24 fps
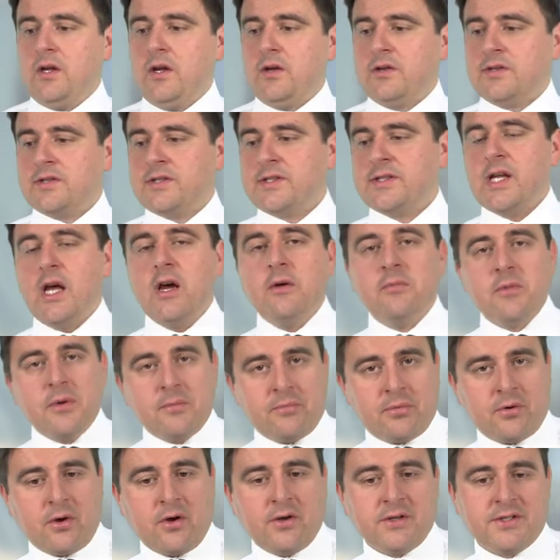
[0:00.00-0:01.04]

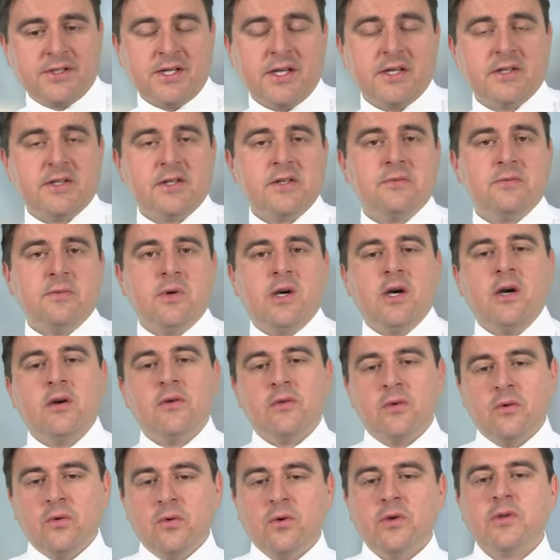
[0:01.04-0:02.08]
settlement process as
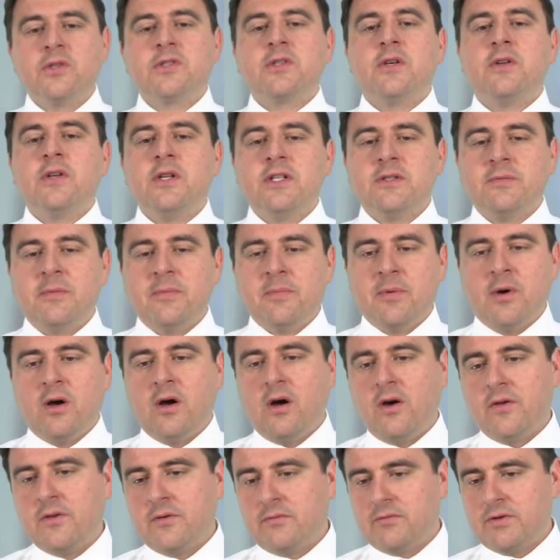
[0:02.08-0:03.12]
well also need to be
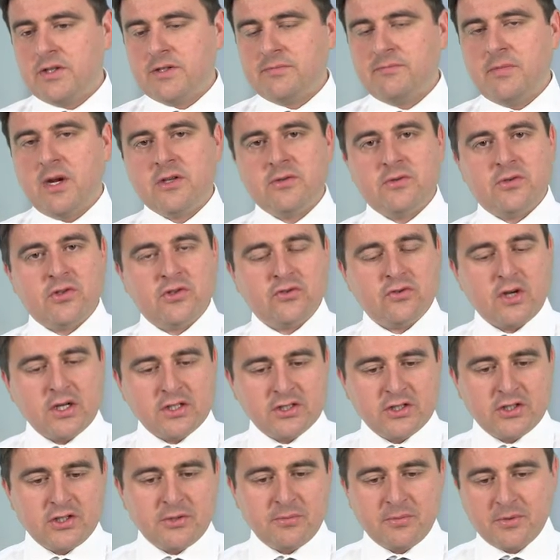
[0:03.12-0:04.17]
part of the risk management
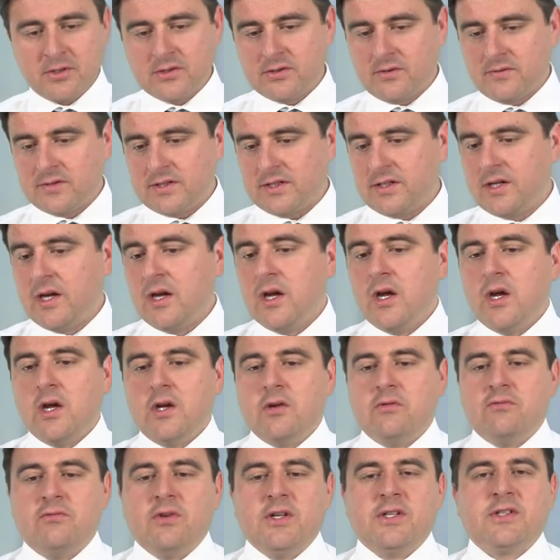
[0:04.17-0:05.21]
strategy, because obviously
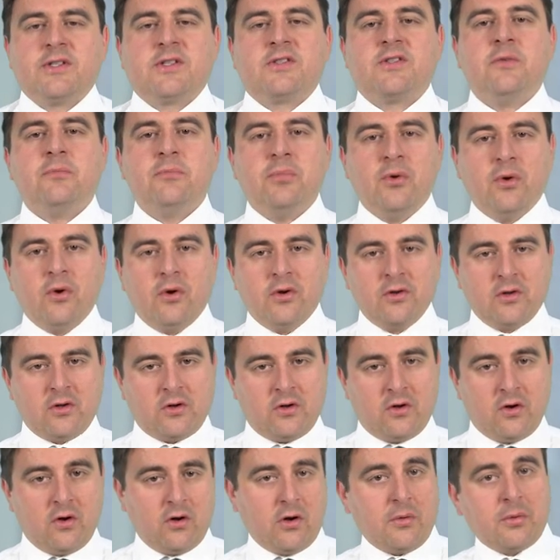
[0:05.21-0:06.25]
risks are born on
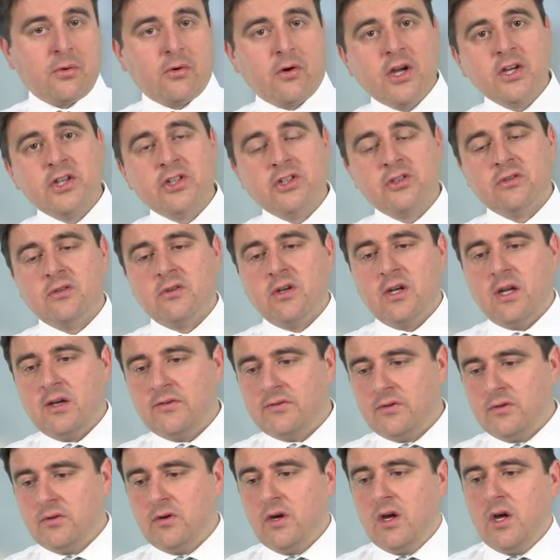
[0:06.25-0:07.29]
an operational
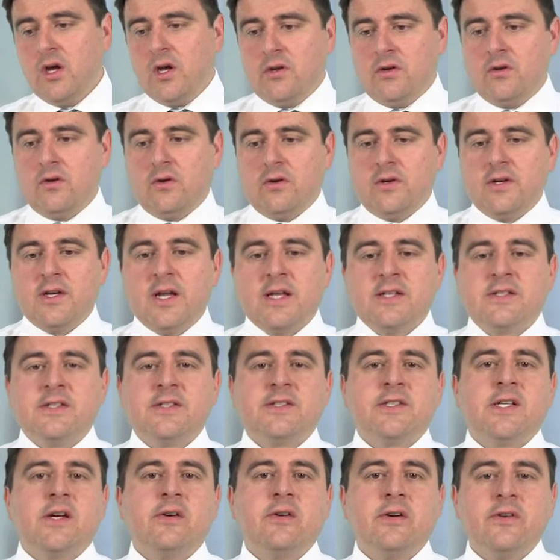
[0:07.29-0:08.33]
level, not
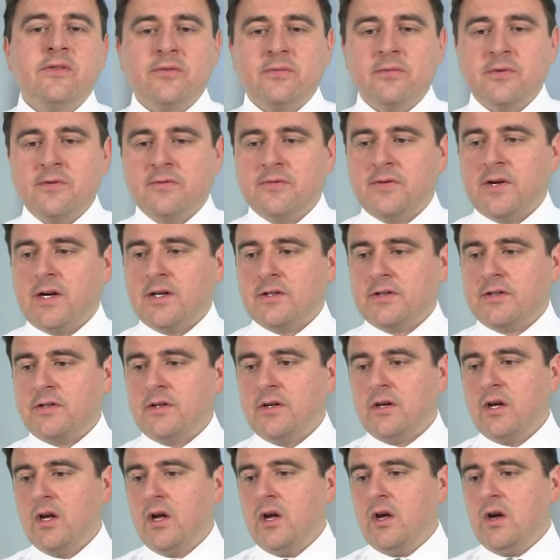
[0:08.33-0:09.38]
necessarily from the
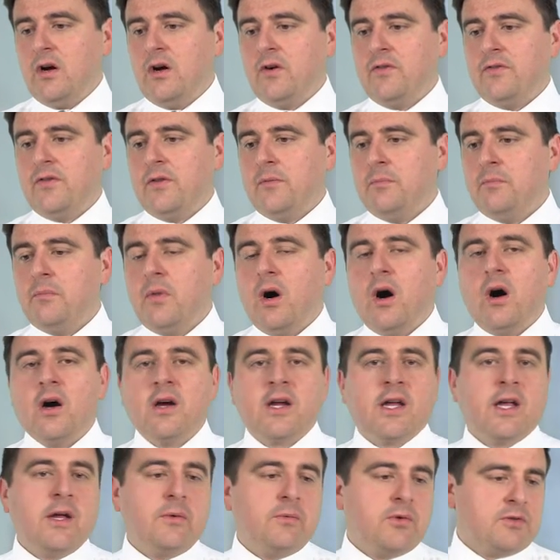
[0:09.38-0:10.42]
factor of the
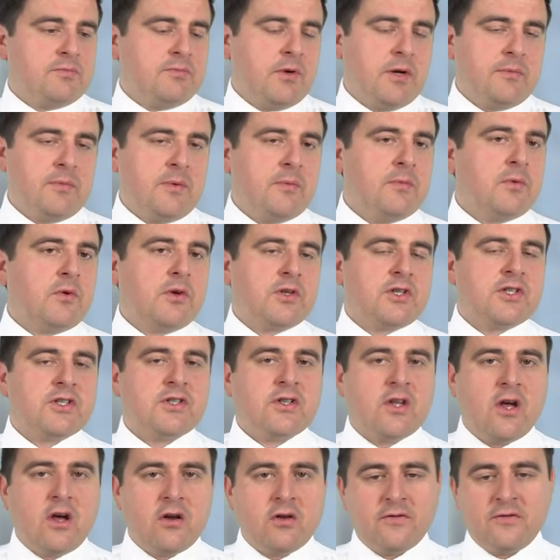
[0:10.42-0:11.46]
market, which might be more
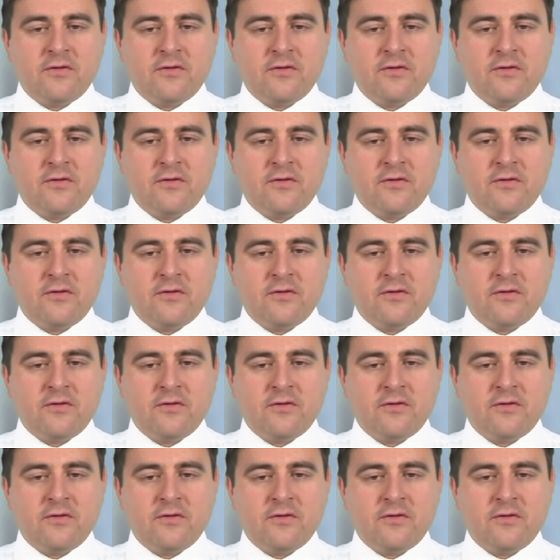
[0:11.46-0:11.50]
external